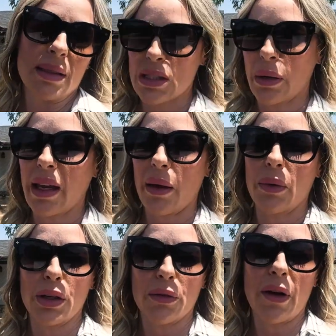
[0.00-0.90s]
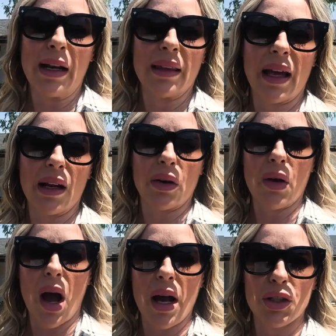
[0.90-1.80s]
So again, when you're finding that
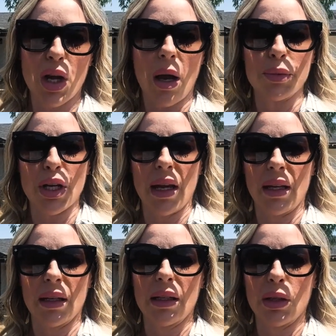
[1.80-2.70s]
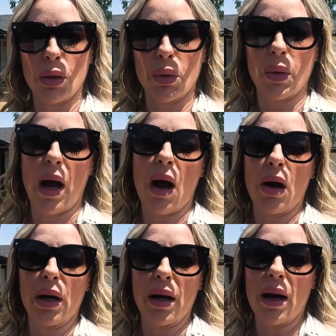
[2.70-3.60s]
garage option, you
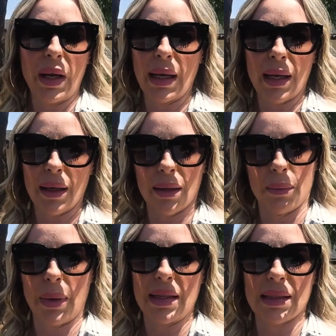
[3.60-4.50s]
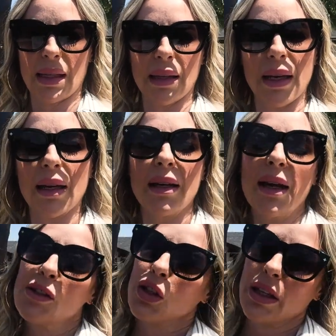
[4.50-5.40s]
are winning, basically.
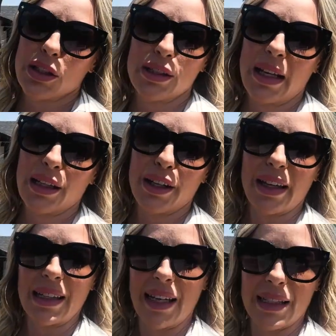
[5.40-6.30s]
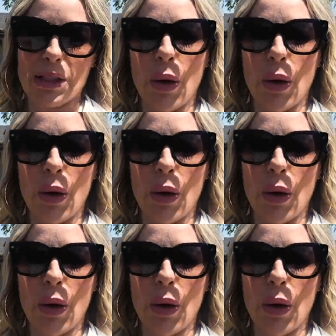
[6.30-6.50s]
So let's go take a look at the next